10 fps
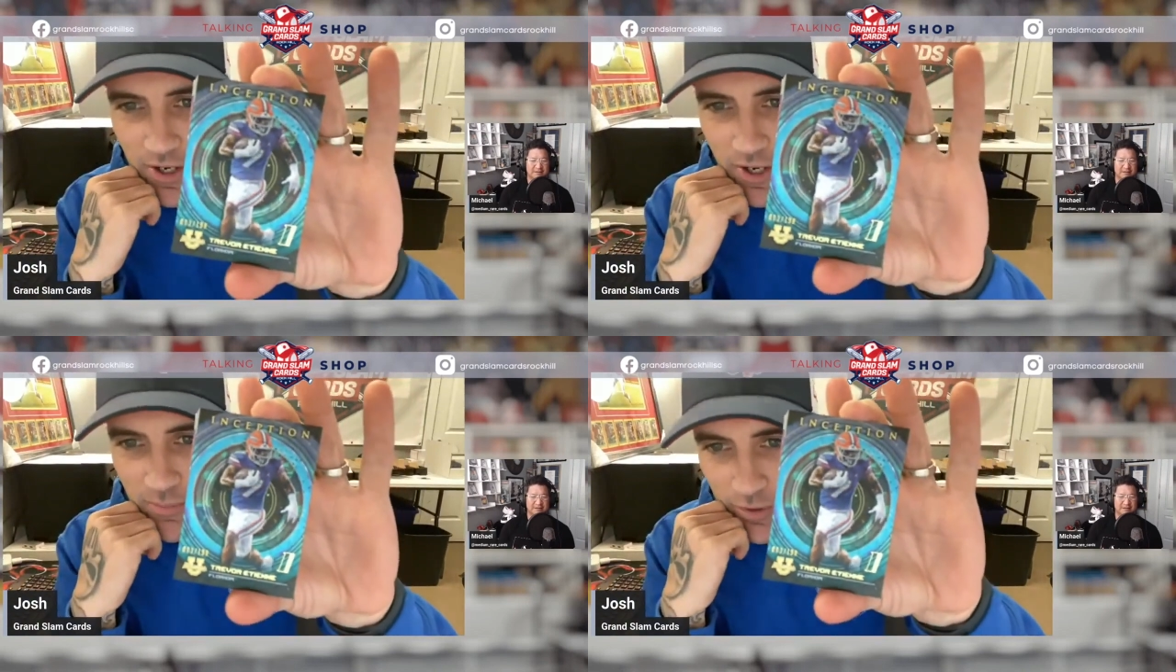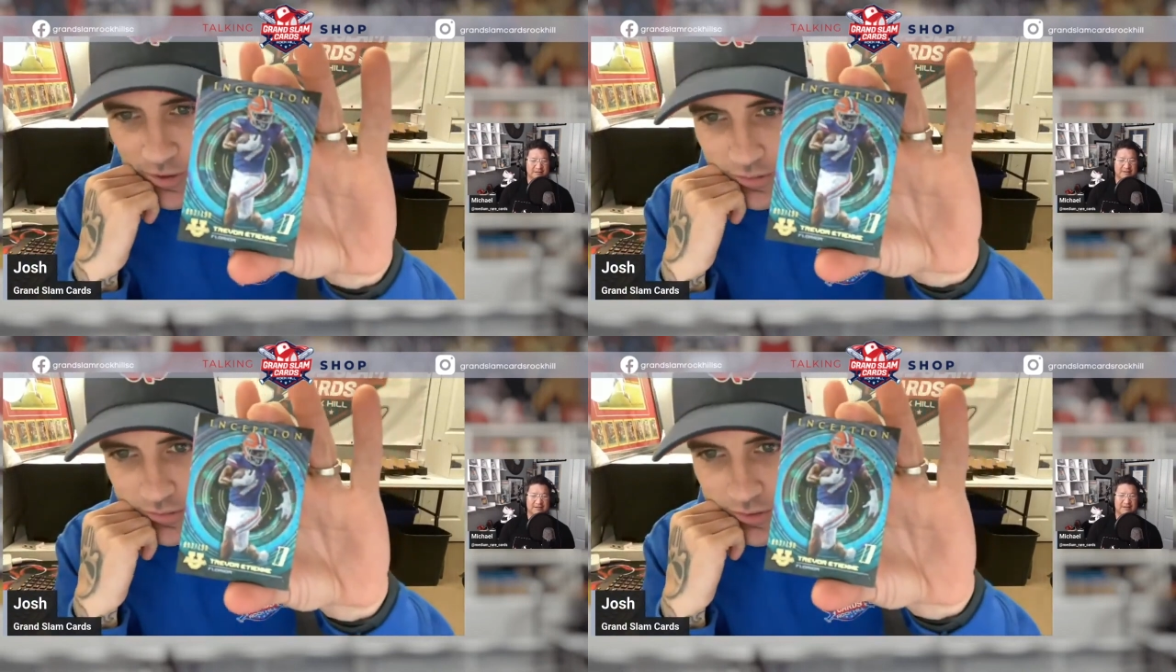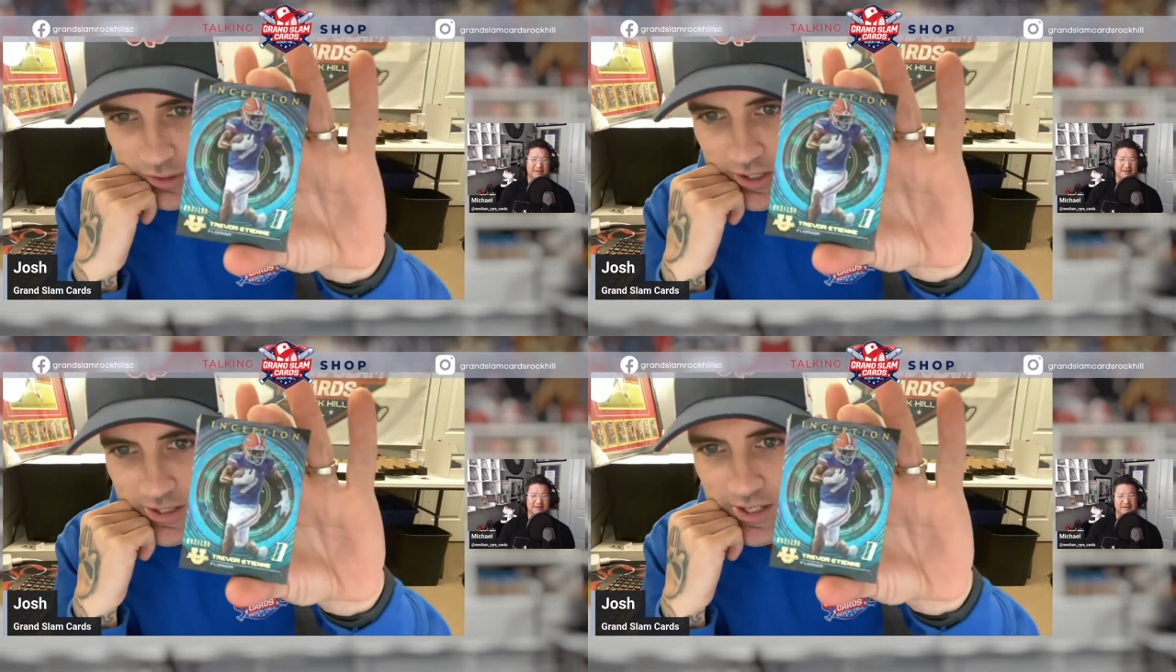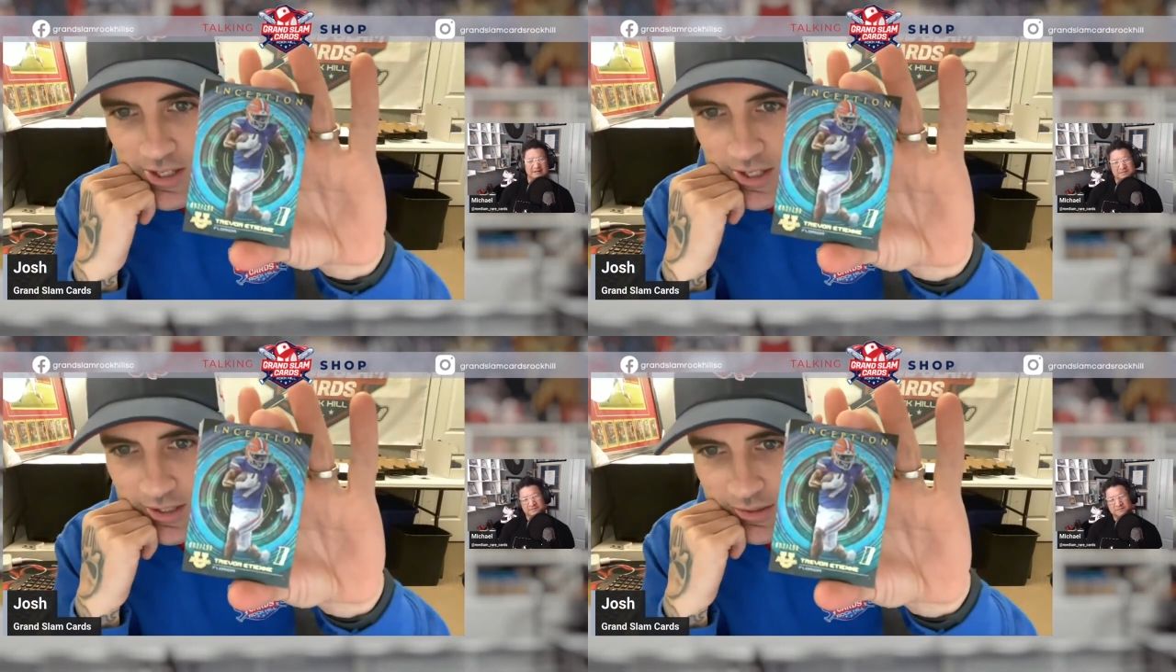A numbered
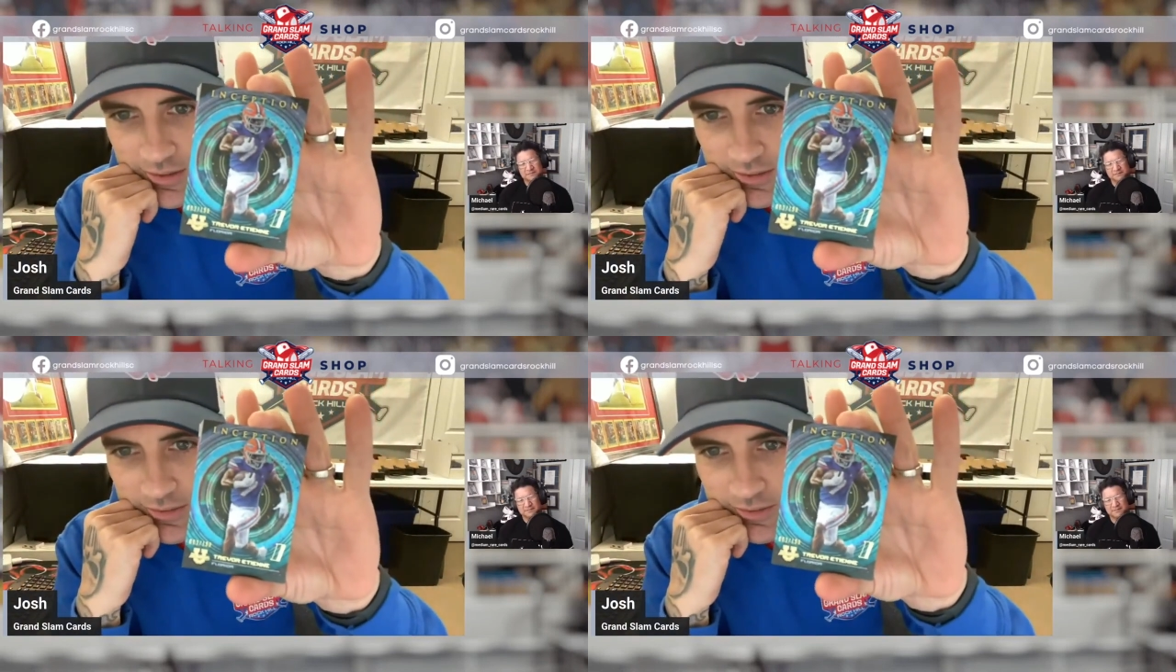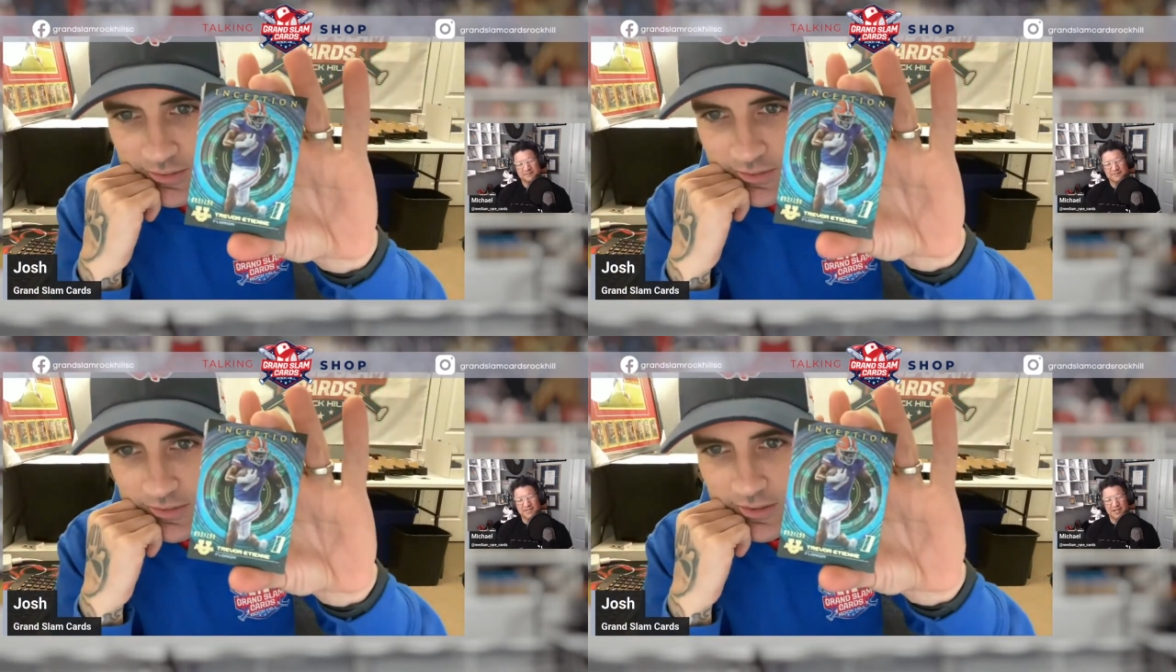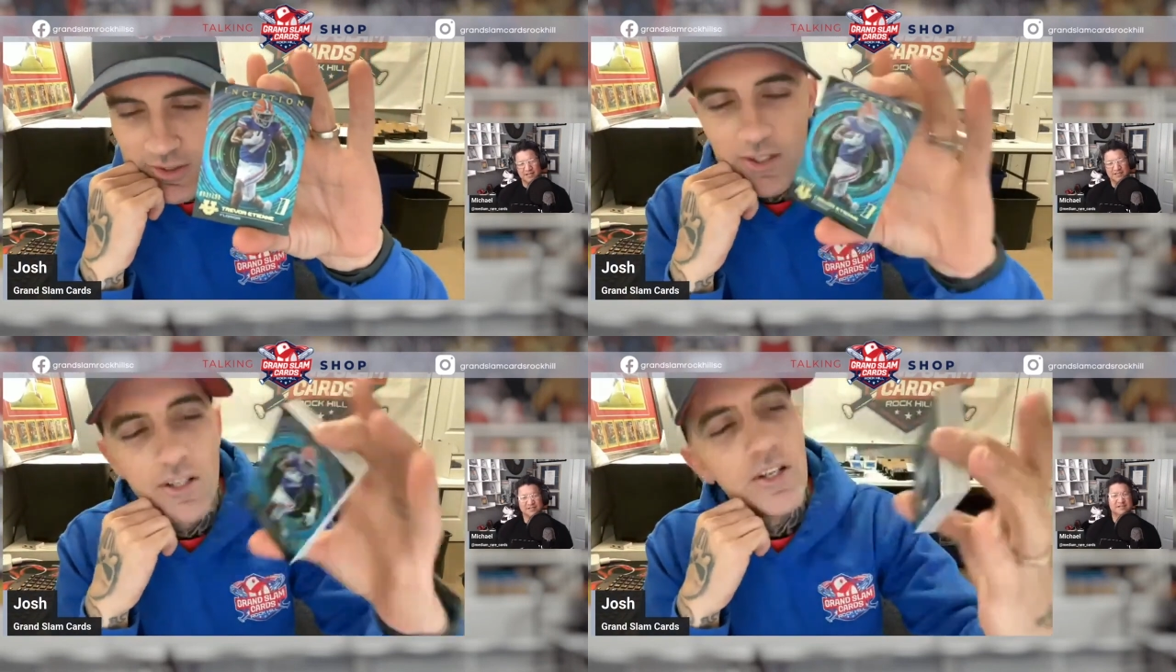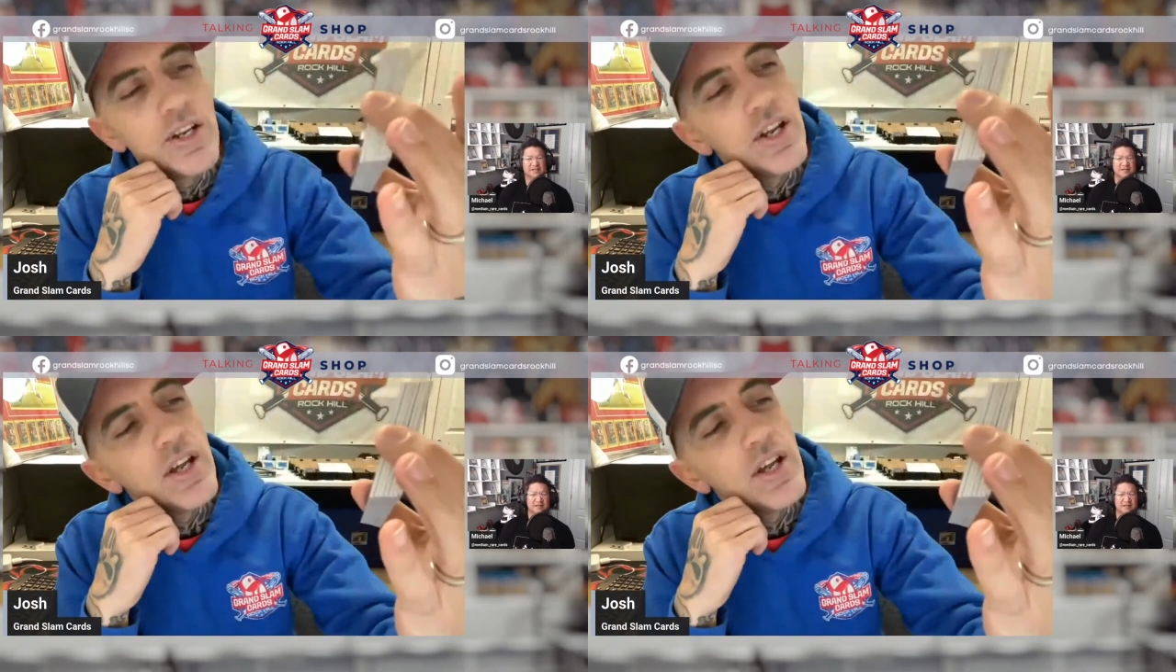ETN. Nice.